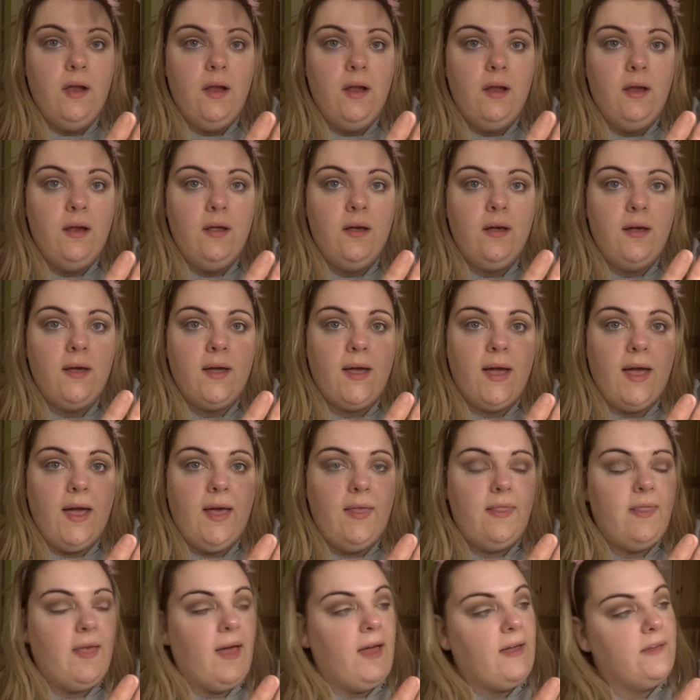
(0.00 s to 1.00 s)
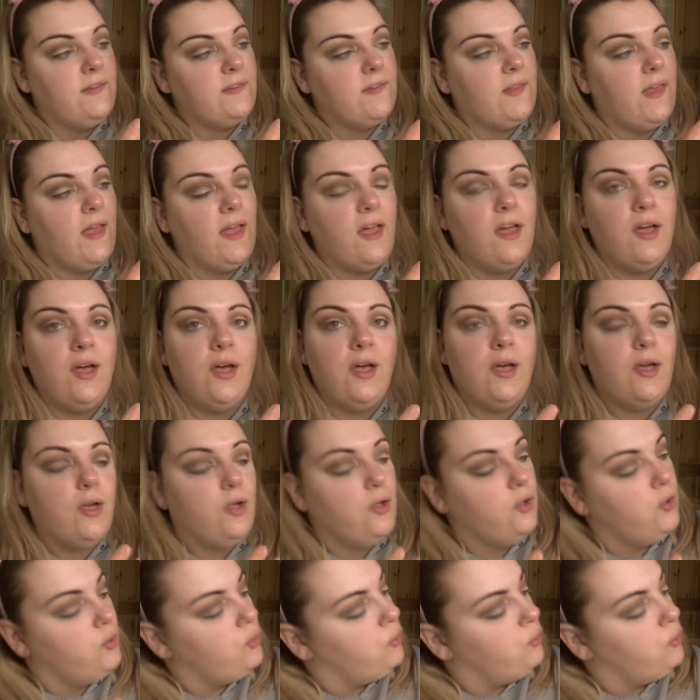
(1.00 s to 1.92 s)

Look at that, it's like a